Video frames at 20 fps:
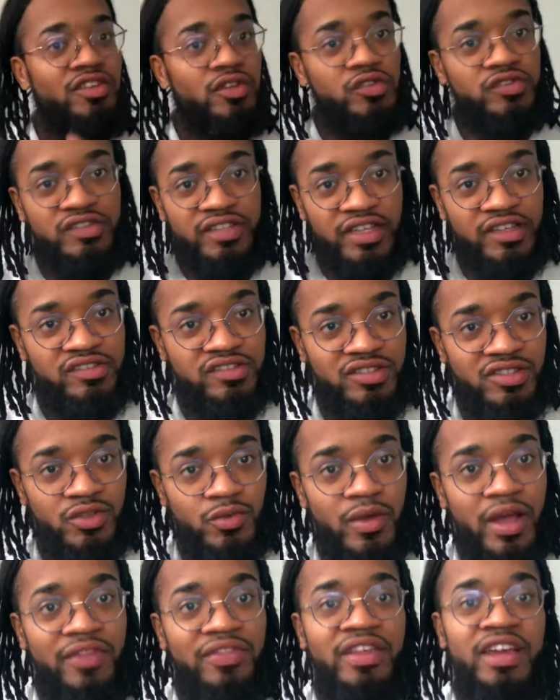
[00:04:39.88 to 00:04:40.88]
those things to
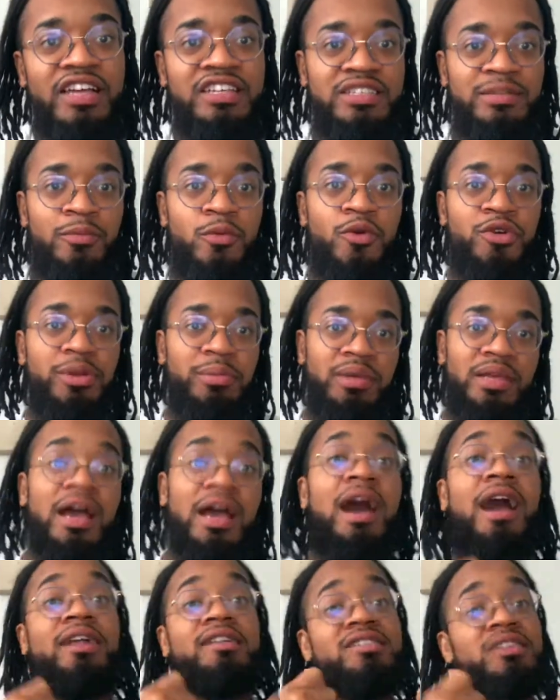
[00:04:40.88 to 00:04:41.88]
you, I think it's important to be
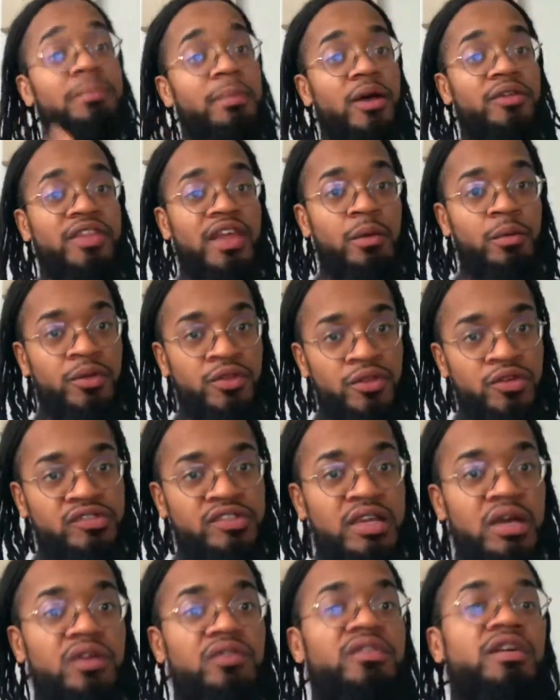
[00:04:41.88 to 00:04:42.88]
honest about that with
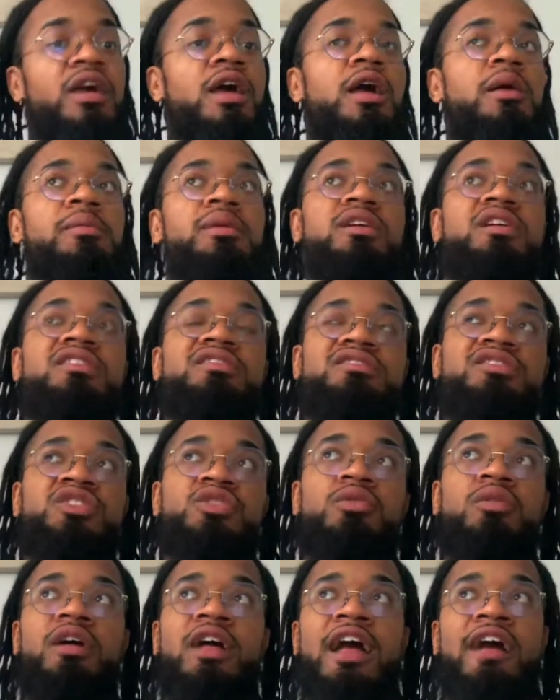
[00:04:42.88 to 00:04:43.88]
yourself, because you
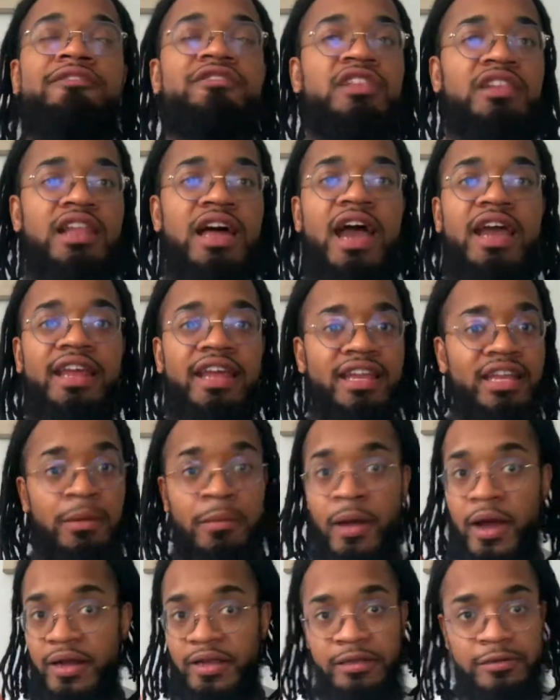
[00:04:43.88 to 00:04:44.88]
don't have to lie to
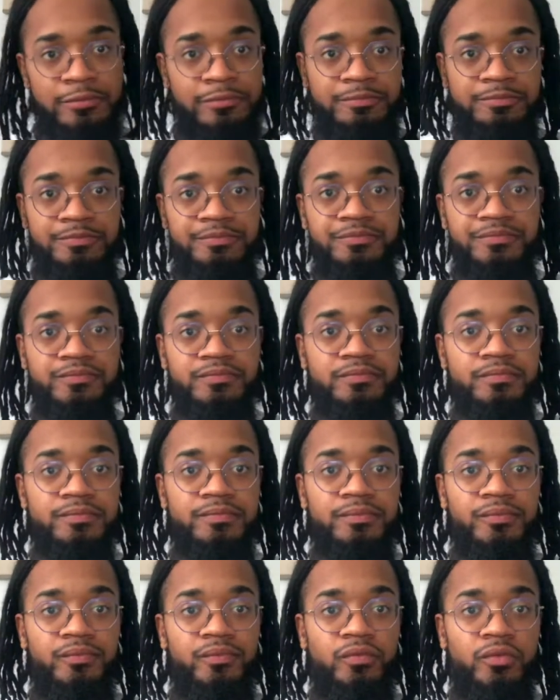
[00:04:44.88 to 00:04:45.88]
anybody.
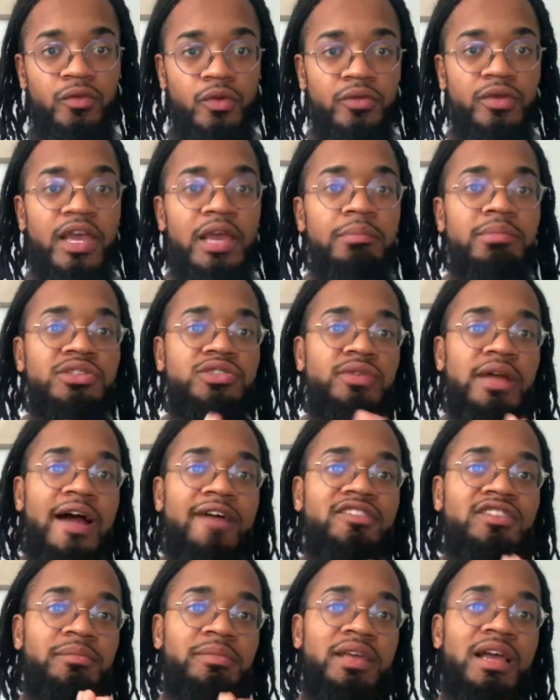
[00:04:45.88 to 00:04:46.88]
Okay, but you
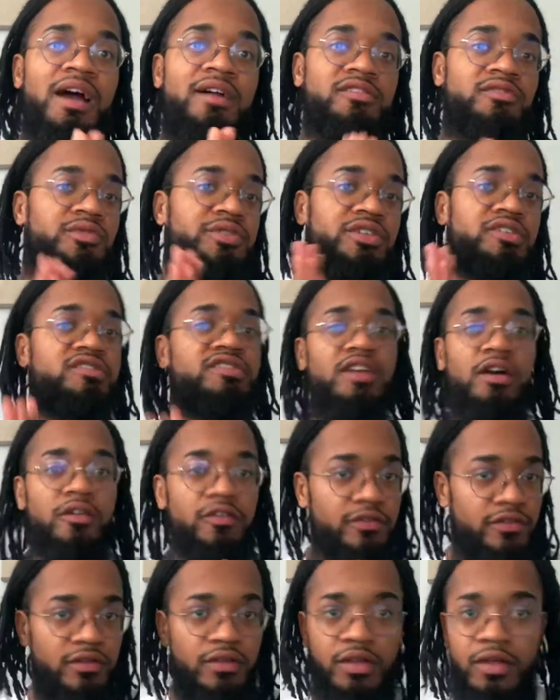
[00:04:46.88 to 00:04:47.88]
have to be honest with
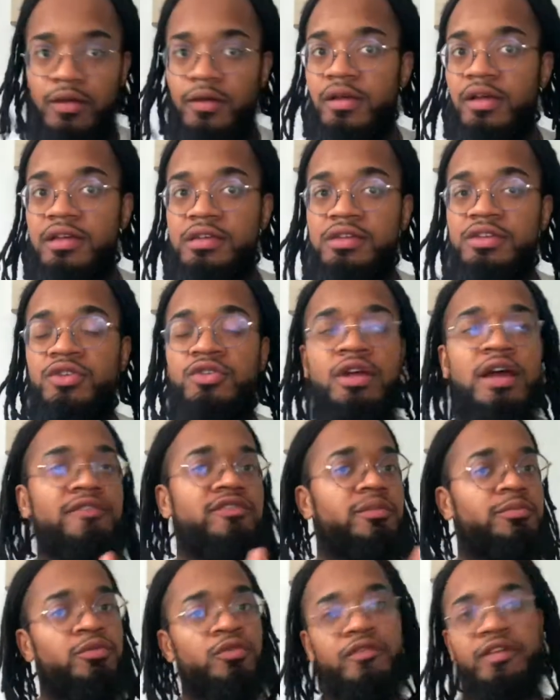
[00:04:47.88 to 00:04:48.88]
yourself. You don't have
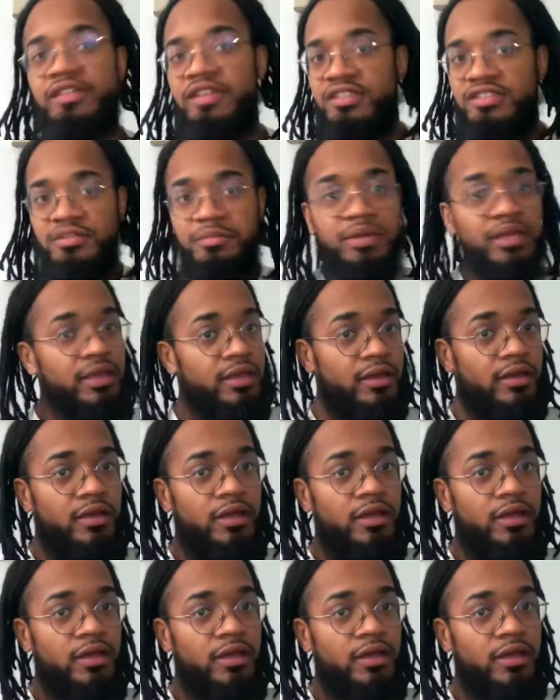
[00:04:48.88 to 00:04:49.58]
to prove anything to me,